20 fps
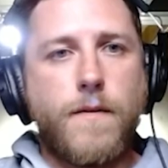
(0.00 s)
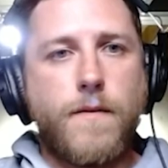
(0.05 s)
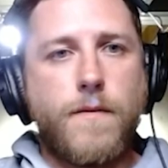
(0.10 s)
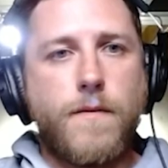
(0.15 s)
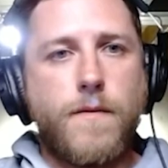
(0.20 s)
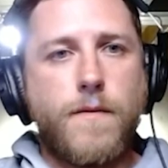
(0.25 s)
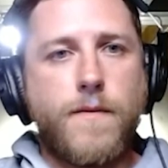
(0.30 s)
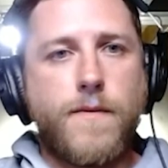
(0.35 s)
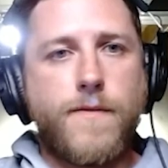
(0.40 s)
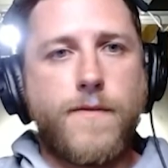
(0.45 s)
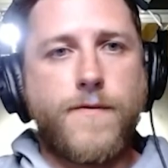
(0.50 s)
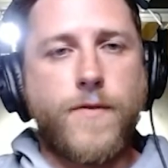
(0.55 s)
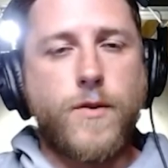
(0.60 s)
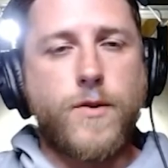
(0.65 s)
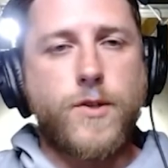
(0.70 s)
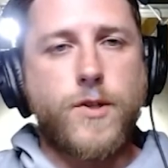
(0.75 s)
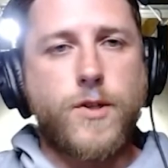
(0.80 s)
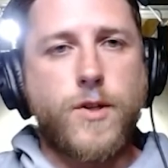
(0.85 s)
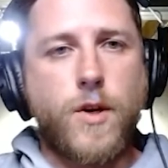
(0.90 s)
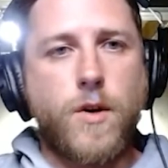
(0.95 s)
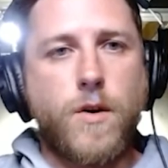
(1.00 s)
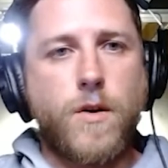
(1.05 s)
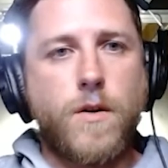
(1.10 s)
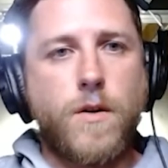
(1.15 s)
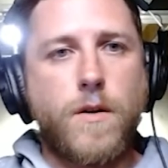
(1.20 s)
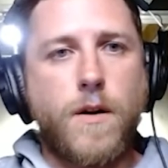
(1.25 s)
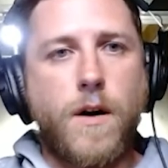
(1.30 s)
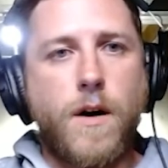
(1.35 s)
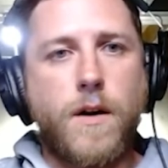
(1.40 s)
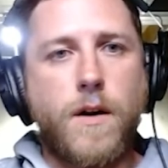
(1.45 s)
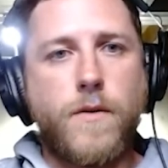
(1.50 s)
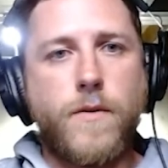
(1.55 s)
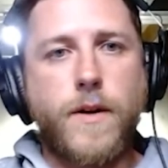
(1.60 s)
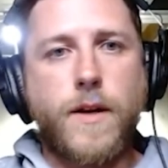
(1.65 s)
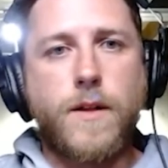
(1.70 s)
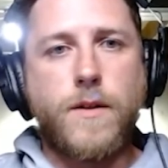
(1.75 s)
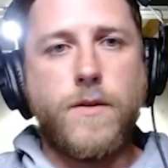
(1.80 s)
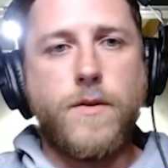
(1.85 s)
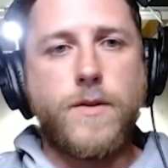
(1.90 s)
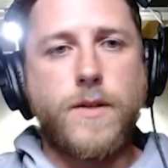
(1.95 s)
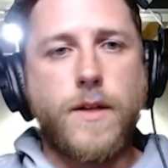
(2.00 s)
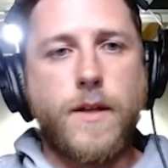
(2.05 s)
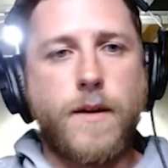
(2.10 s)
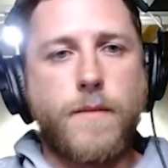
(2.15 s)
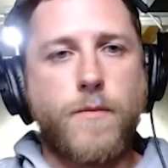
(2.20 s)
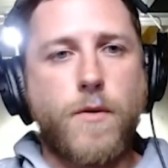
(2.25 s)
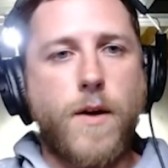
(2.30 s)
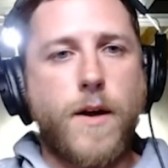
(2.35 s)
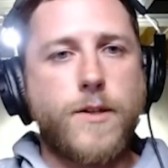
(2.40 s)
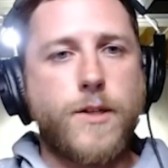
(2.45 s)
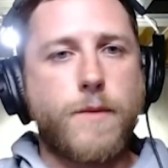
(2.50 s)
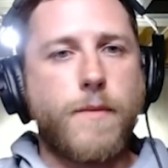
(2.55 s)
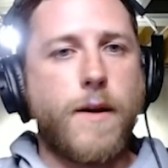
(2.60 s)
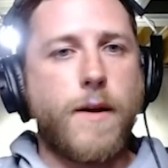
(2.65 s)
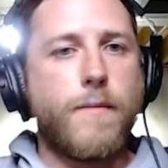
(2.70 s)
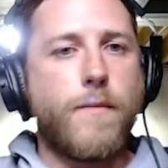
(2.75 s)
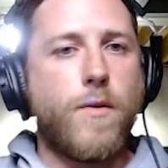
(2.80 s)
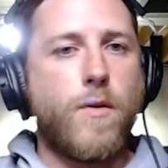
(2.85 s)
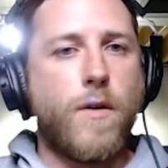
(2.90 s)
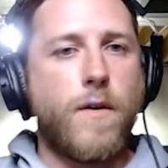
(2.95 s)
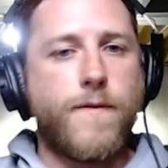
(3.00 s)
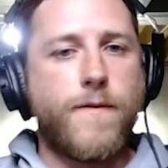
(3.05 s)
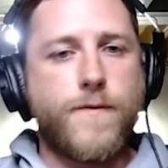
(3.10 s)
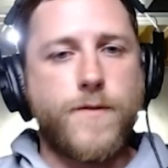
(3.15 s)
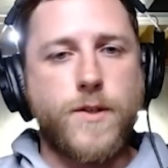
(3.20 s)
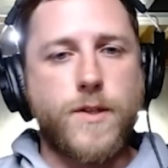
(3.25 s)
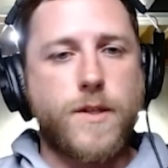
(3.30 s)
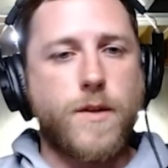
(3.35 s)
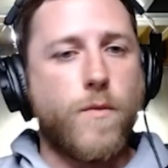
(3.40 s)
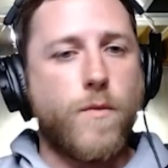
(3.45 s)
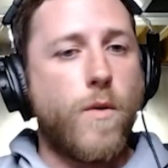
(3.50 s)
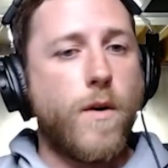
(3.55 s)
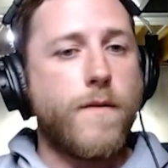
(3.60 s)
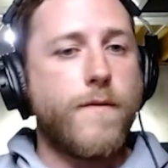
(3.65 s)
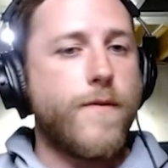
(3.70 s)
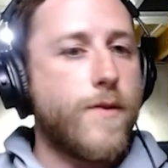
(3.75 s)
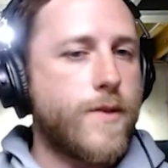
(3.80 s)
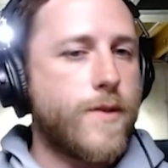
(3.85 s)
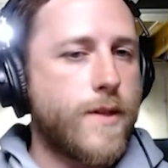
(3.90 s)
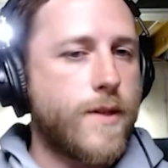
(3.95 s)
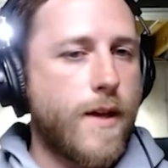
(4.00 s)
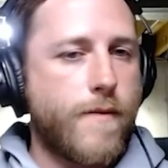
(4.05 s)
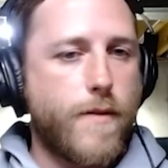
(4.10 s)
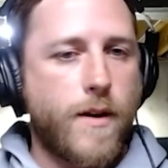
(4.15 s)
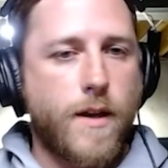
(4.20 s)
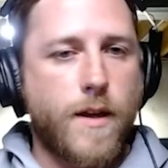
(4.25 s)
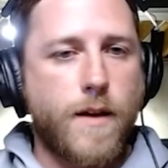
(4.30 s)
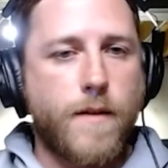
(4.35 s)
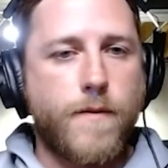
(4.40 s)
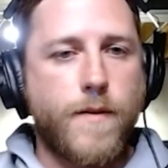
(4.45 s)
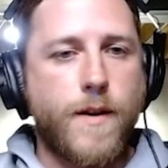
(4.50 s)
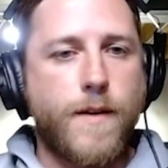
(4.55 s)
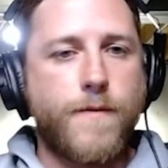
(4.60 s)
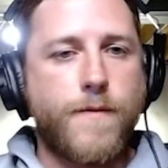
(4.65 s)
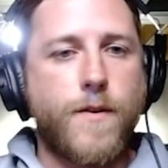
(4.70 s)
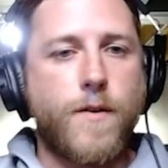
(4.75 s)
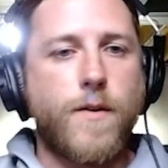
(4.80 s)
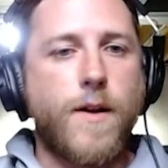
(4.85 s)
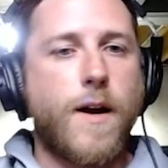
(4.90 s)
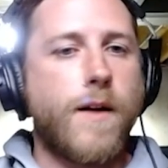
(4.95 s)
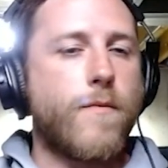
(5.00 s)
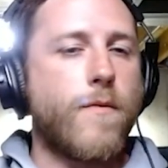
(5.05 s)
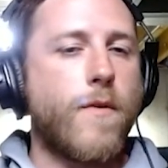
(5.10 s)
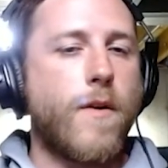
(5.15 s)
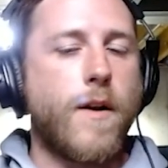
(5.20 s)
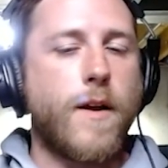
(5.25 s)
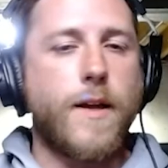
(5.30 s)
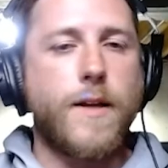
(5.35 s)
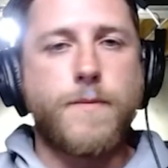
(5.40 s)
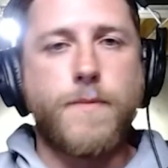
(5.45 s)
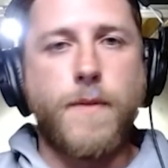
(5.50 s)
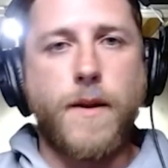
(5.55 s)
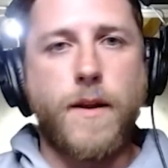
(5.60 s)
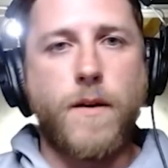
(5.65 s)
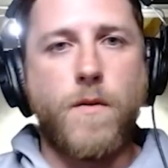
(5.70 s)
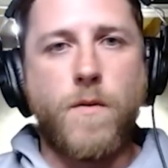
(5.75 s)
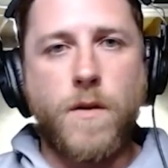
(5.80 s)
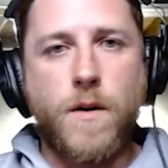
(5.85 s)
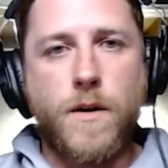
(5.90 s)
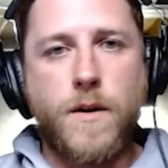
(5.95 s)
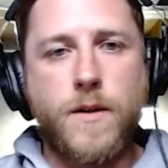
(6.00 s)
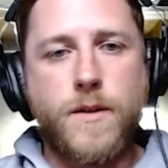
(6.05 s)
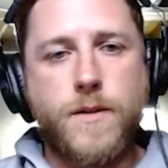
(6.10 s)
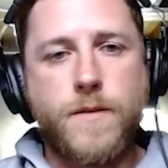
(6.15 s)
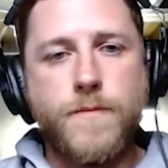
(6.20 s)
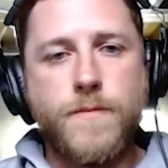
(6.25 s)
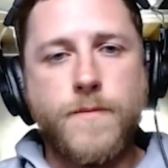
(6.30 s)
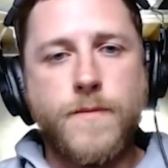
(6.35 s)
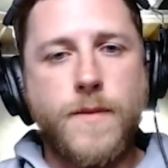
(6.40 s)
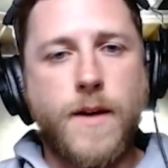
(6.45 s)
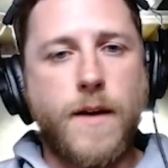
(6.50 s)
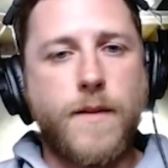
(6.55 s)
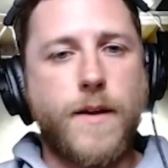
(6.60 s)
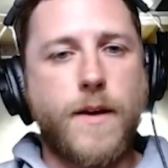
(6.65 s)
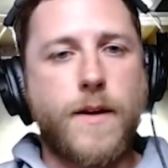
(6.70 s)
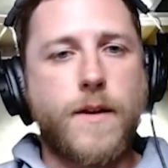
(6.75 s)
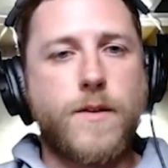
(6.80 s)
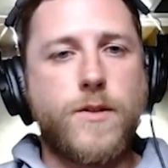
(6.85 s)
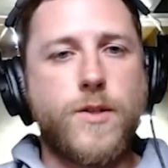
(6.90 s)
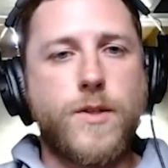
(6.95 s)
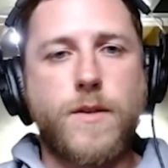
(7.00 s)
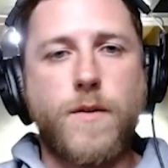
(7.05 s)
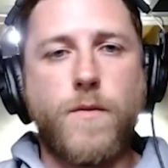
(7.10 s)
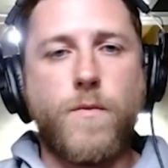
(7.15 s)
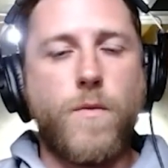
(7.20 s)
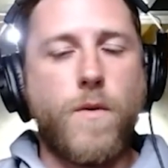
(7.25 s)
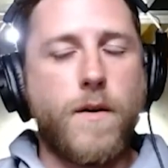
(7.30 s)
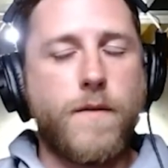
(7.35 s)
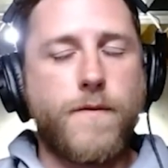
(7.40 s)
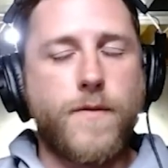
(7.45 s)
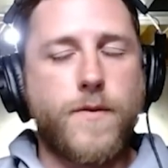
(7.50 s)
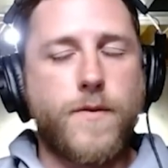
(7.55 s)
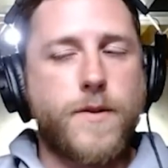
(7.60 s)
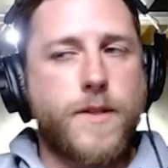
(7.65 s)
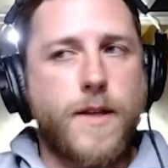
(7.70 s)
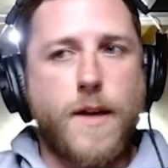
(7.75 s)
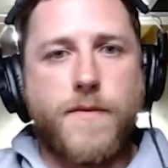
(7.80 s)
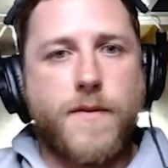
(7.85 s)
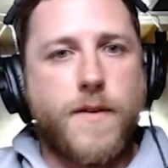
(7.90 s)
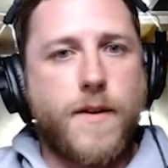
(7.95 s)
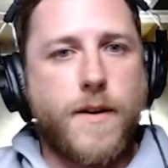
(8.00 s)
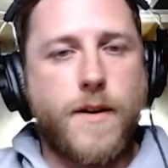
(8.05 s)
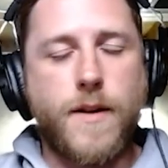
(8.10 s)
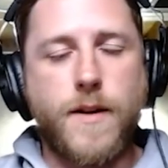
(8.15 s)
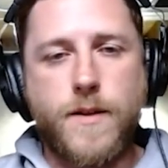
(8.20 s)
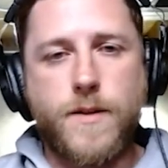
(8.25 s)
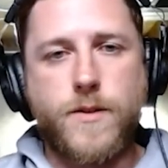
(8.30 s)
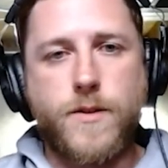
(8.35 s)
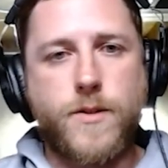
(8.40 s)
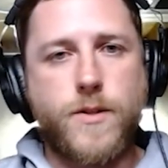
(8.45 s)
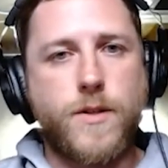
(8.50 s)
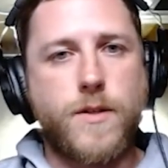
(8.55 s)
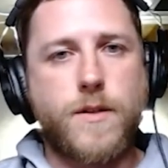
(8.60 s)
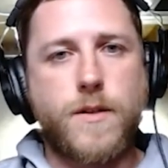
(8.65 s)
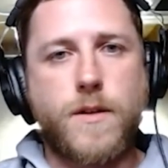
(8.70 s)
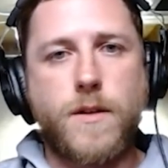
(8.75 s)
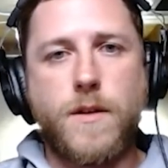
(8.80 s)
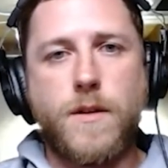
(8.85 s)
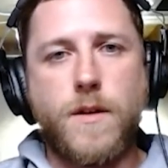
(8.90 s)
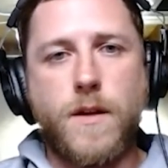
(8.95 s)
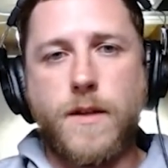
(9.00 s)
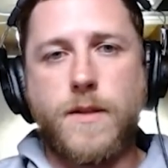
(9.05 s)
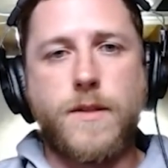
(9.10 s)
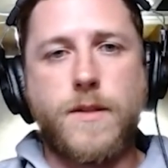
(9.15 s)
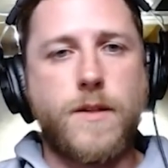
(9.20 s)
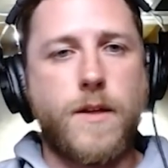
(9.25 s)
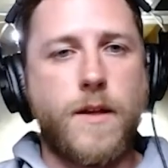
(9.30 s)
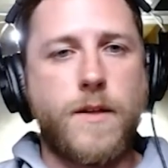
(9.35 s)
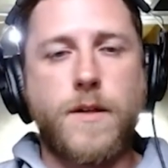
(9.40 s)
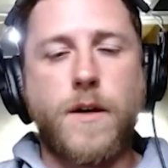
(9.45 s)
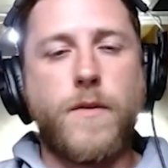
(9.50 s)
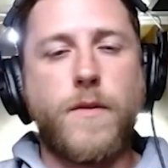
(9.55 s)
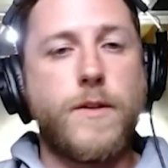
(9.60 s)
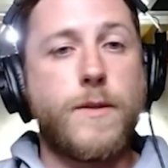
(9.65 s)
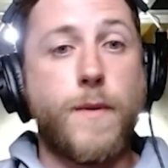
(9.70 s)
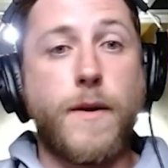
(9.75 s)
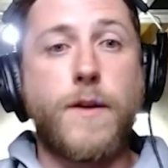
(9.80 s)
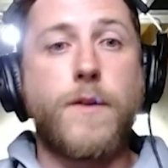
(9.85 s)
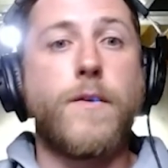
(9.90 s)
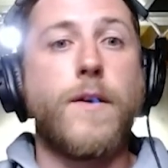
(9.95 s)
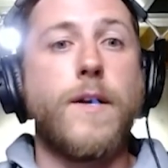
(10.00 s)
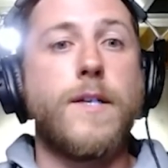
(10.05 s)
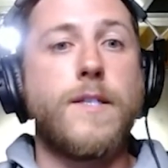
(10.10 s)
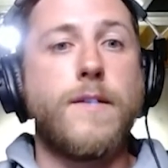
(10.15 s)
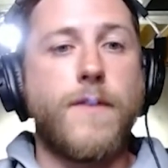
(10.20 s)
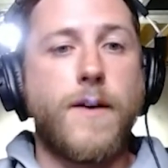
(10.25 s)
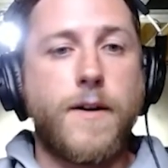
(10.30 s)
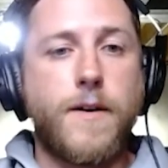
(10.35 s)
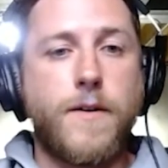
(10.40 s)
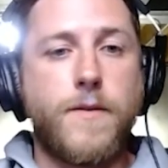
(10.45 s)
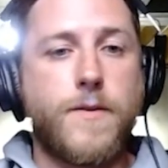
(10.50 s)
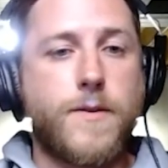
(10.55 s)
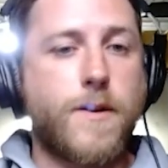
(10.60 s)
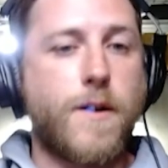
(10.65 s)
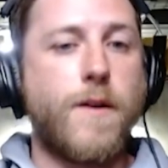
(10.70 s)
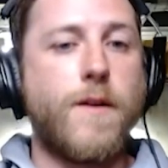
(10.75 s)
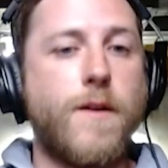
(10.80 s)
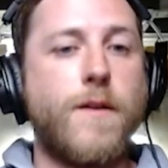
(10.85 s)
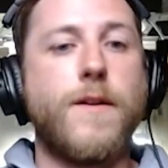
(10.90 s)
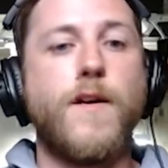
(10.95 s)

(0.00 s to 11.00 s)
for sure auto includes. I think Miraging Metamorph, just a 1-for-7, even if you're not running as many auras, I think just a 1-for-7 is just, it's always been crazy value. This card,